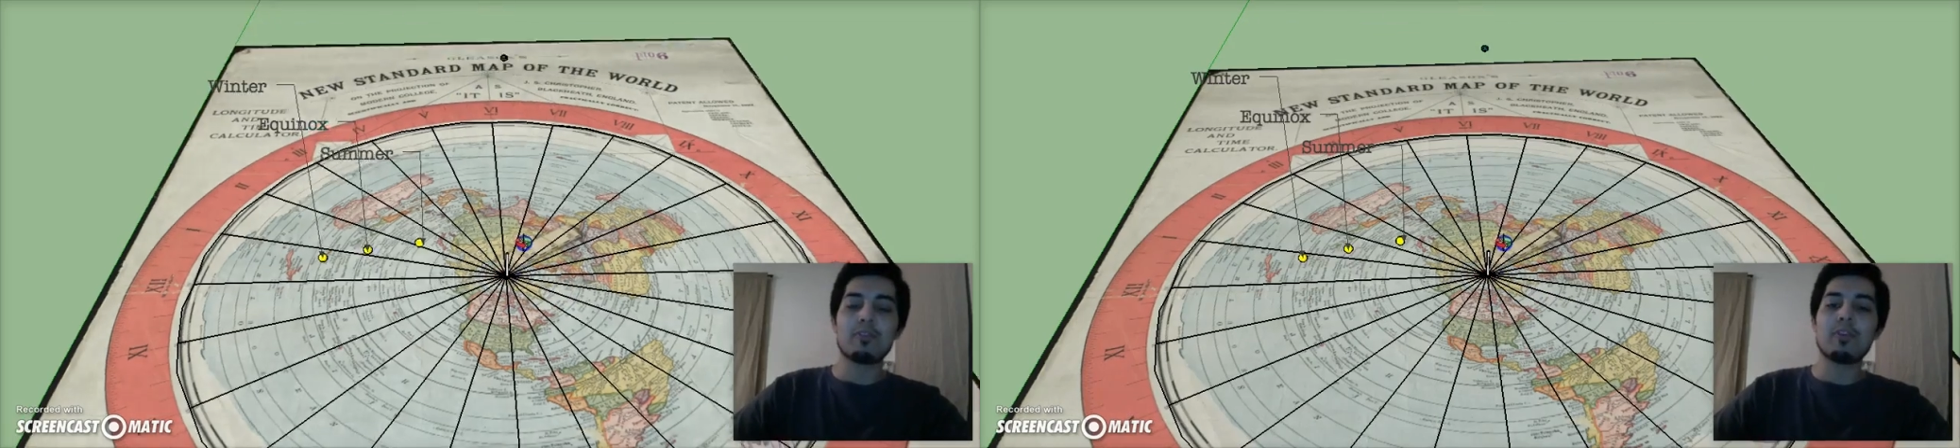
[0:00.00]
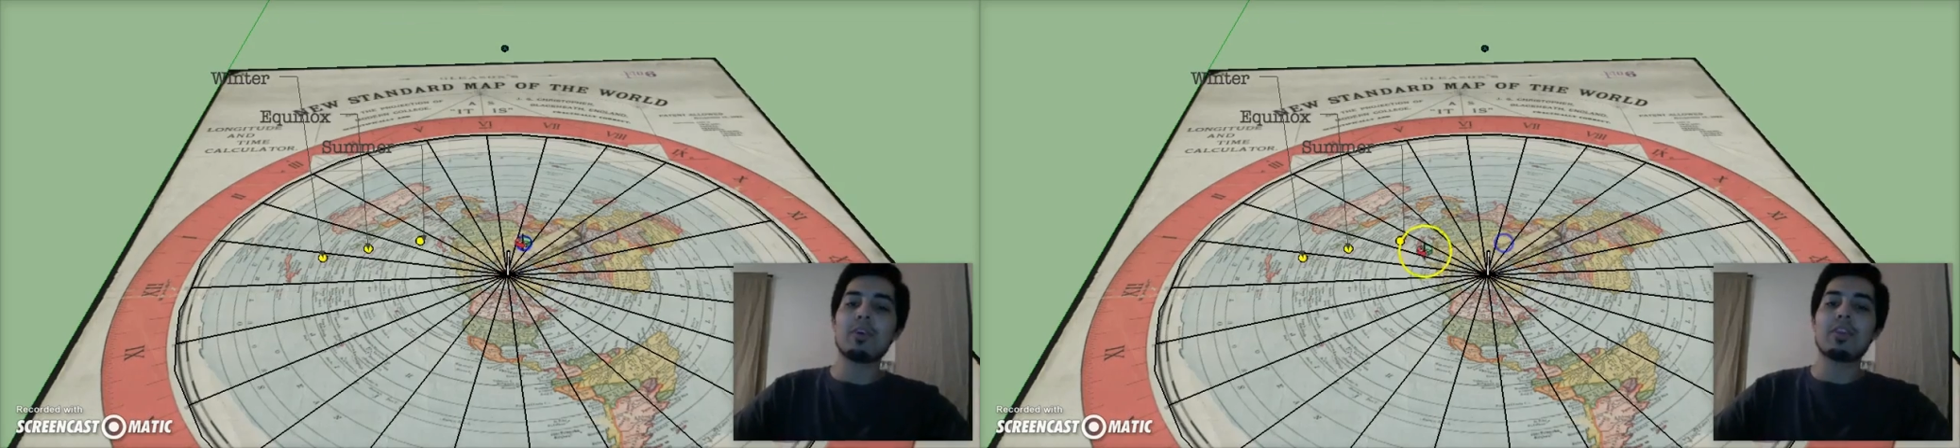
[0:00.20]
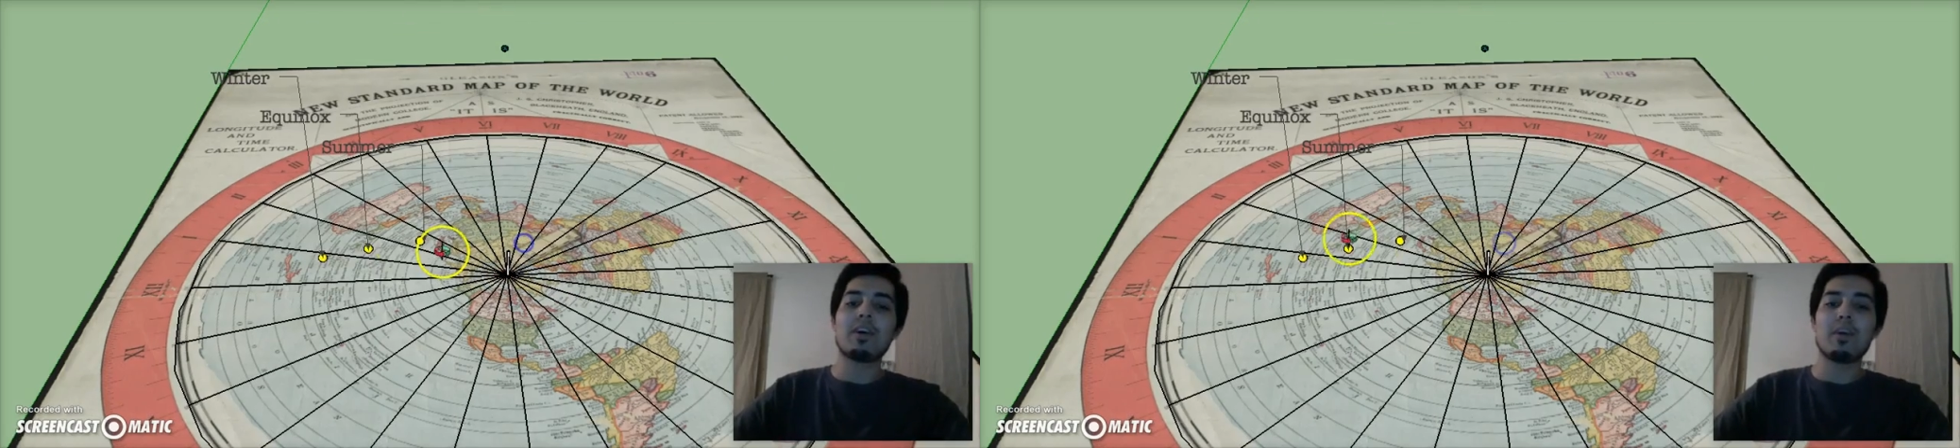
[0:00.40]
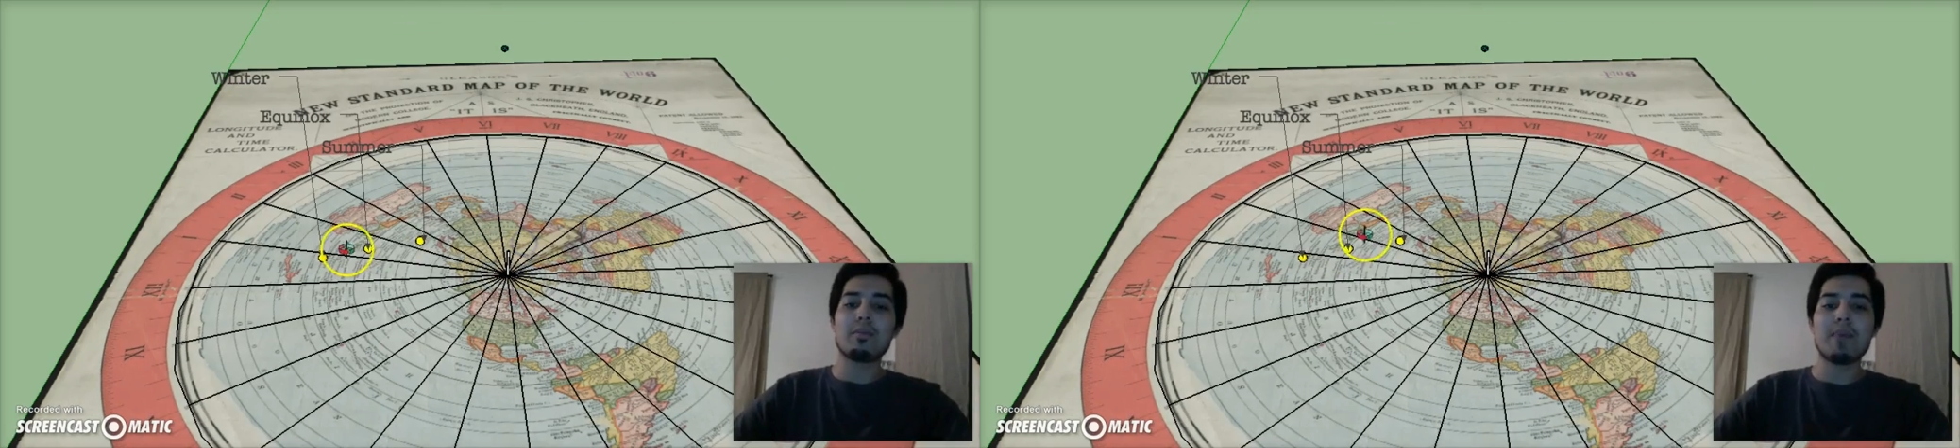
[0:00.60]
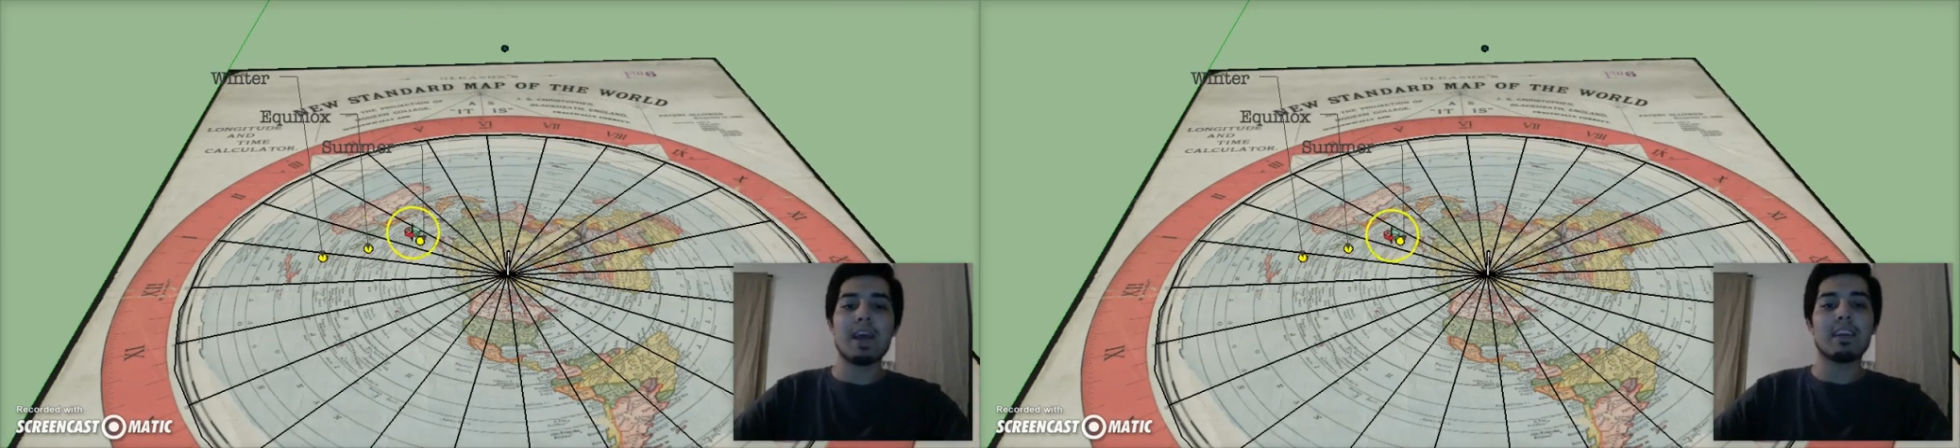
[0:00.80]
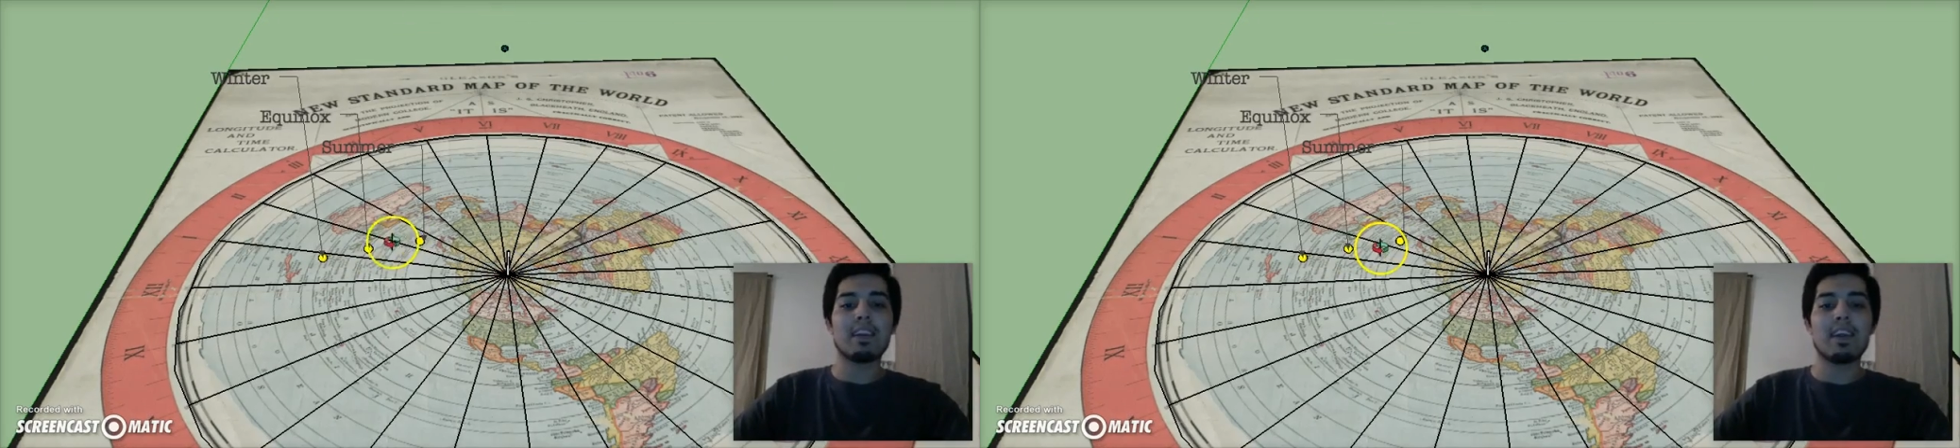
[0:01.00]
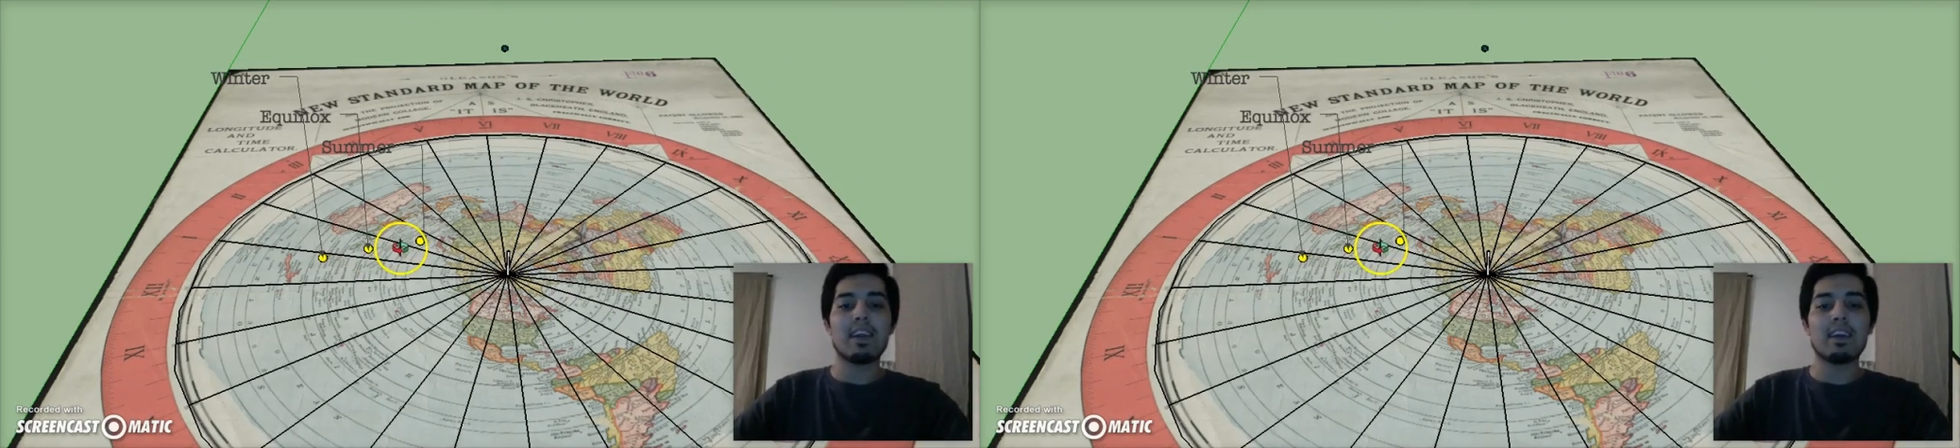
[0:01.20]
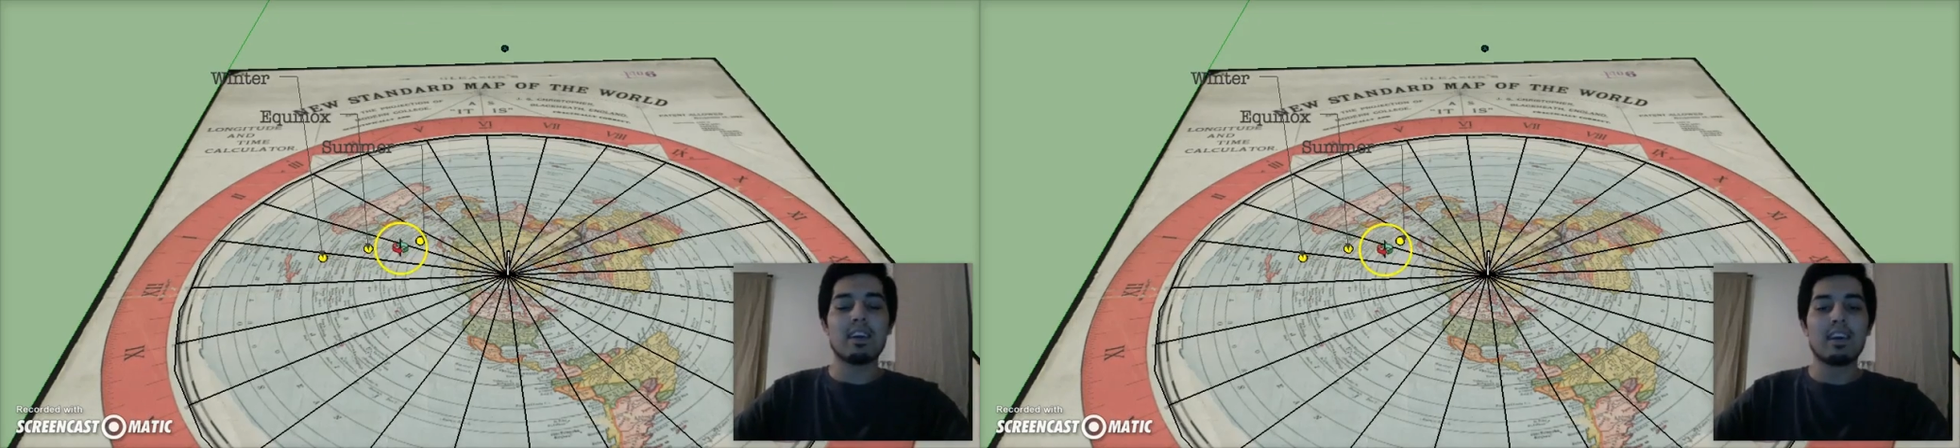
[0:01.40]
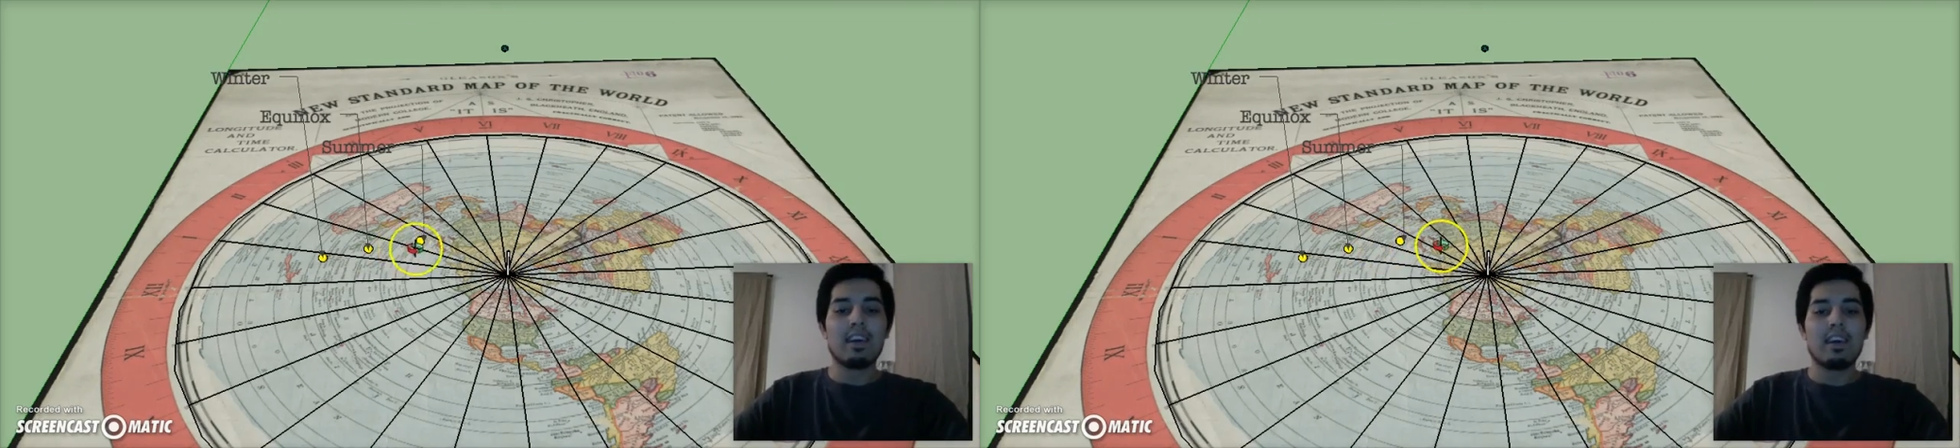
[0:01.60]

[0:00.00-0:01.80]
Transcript: with our magnetic